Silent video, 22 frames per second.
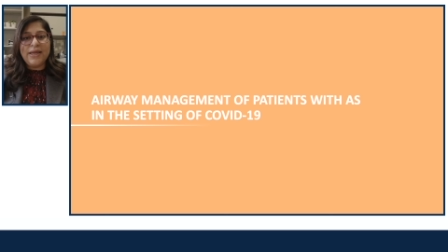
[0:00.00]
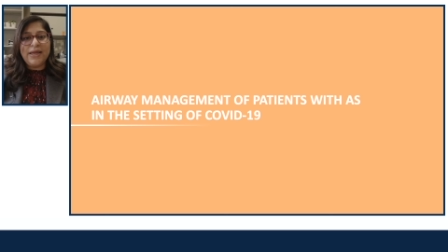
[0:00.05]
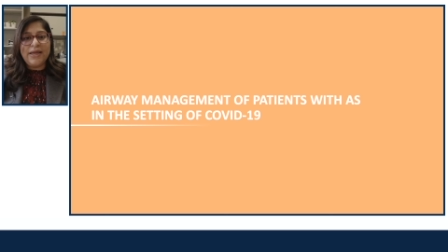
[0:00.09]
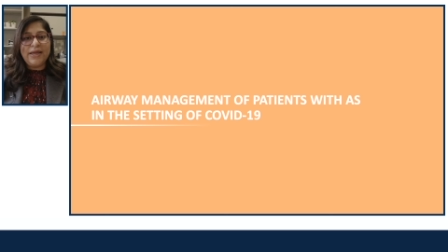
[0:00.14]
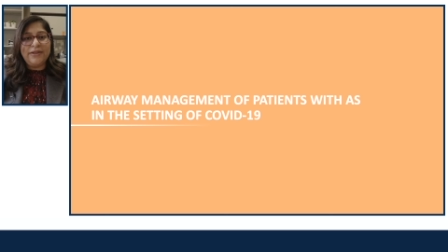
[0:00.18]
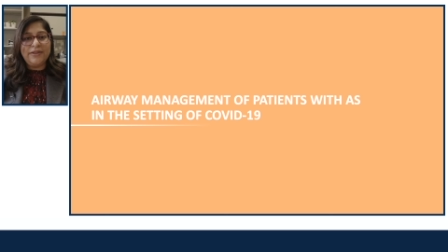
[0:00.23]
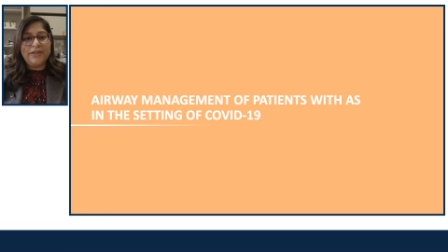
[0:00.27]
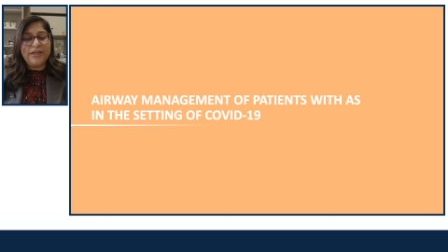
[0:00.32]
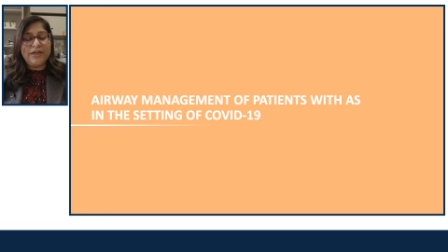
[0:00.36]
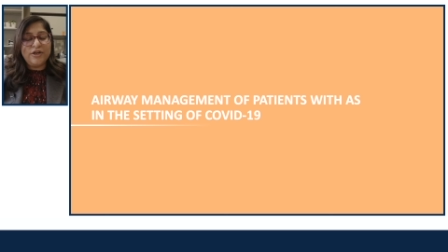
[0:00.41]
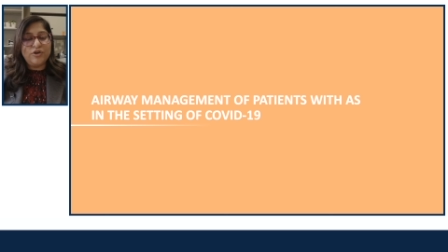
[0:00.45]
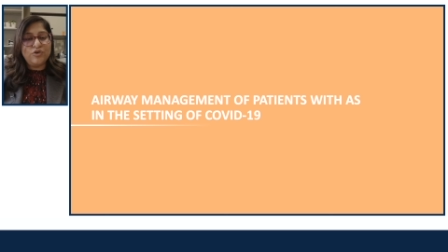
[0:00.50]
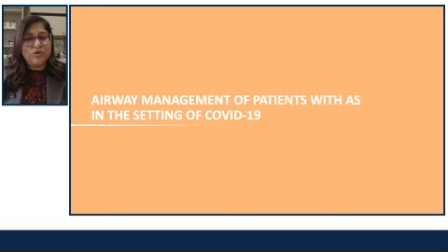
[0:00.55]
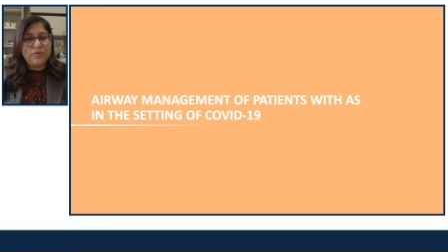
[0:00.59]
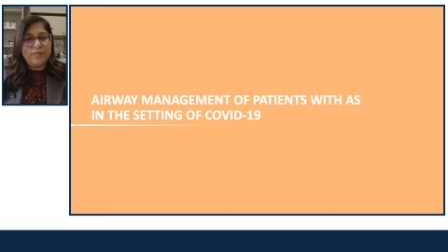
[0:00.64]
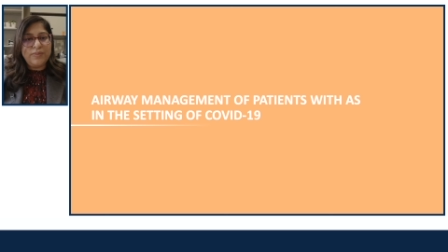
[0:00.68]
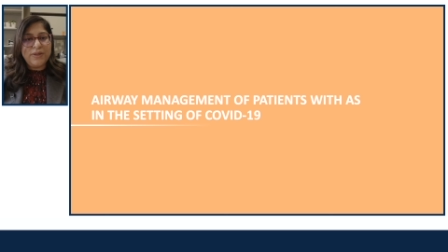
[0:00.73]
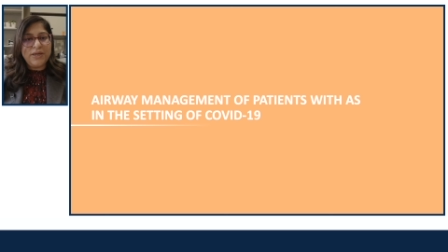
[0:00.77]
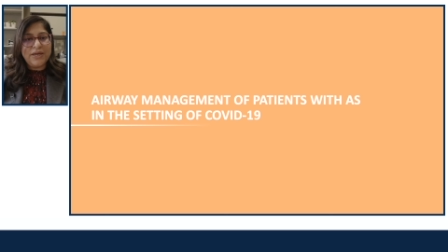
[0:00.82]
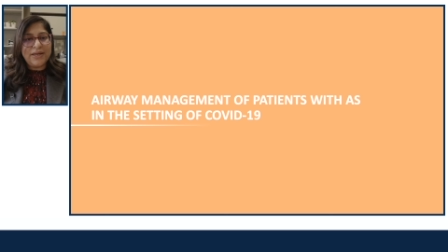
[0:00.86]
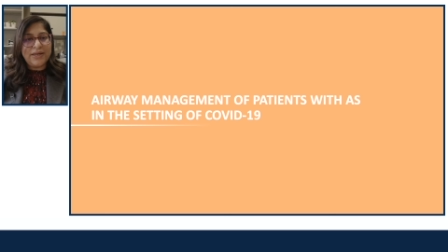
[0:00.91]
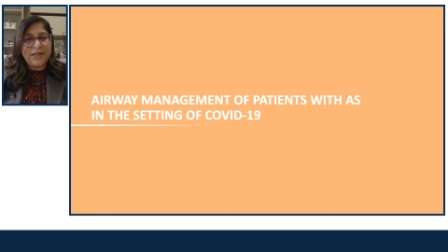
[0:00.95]
And there could
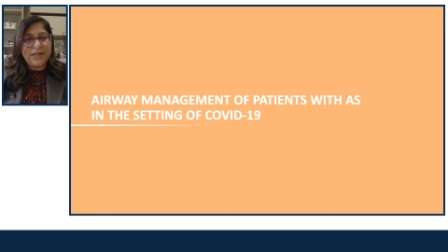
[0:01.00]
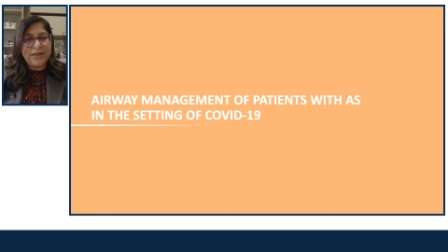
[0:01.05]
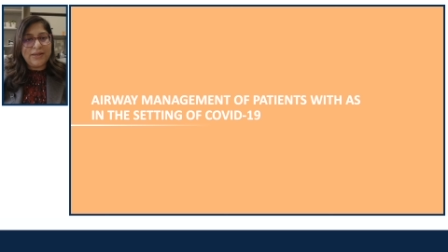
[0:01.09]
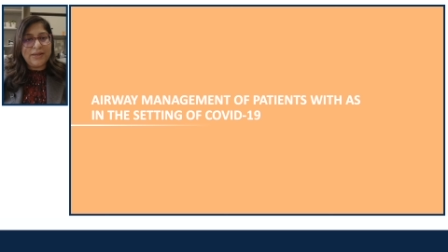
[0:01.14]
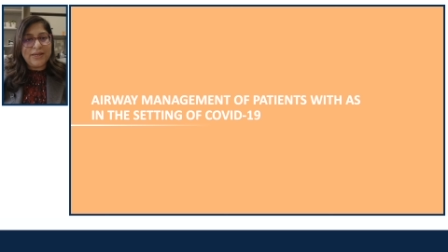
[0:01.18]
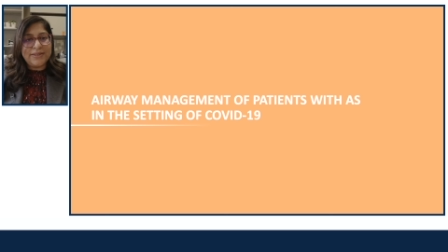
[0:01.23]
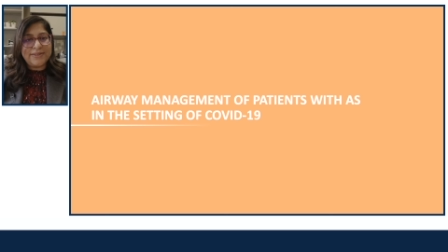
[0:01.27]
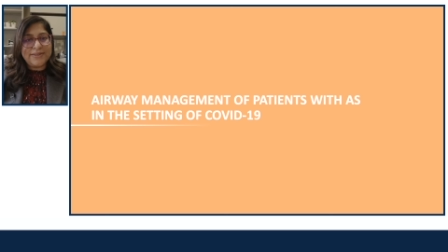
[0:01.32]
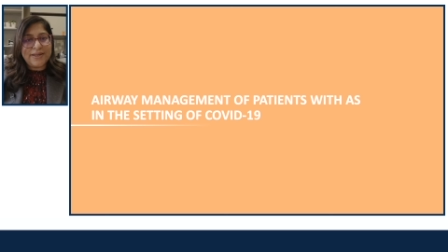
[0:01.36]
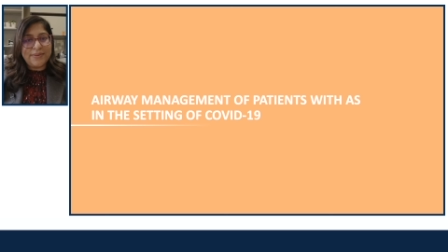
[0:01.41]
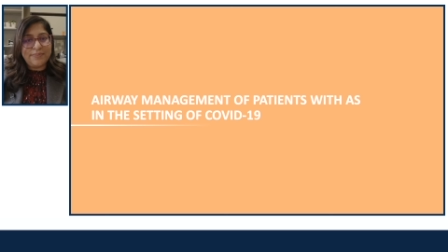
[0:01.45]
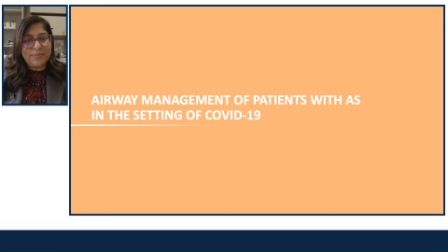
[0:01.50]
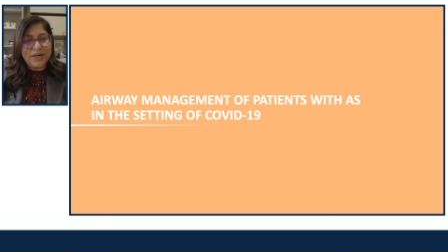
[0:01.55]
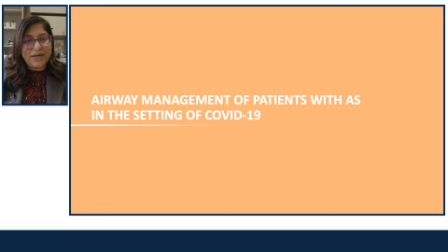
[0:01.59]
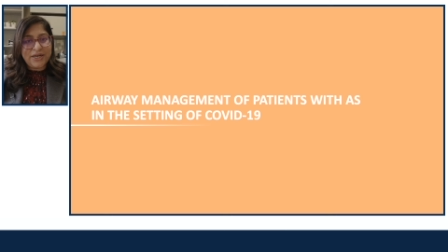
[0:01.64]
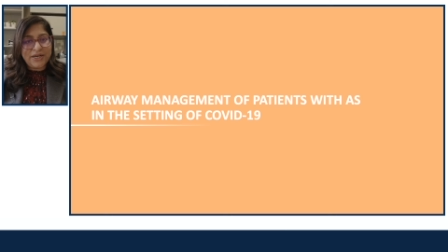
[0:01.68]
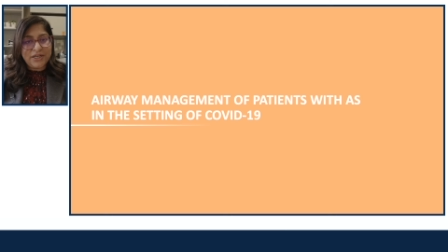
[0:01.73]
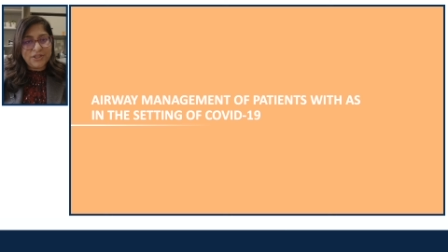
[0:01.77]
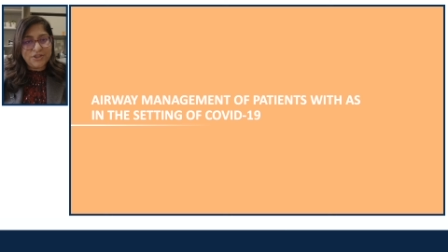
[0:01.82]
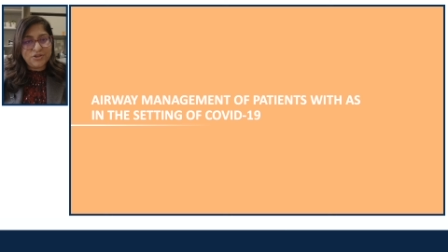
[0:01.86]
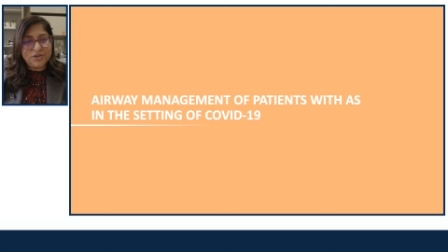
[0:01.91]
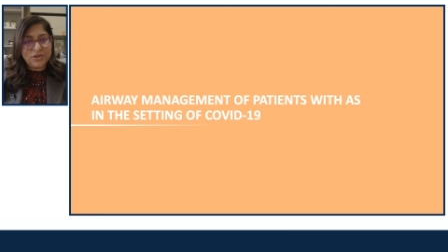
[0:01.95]
be any some
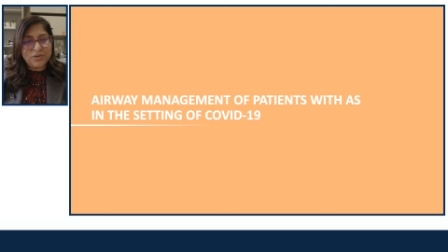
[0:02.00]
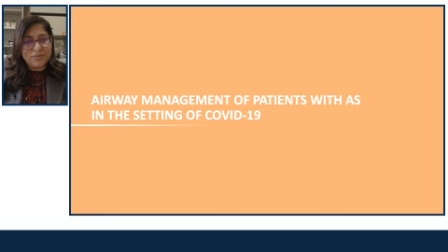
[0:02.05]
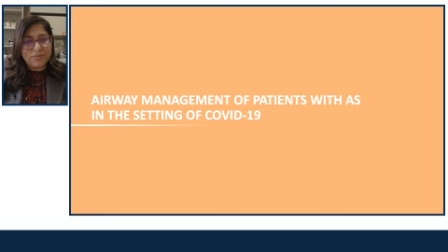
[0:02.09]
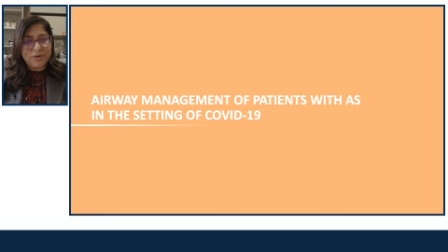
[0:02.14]
additional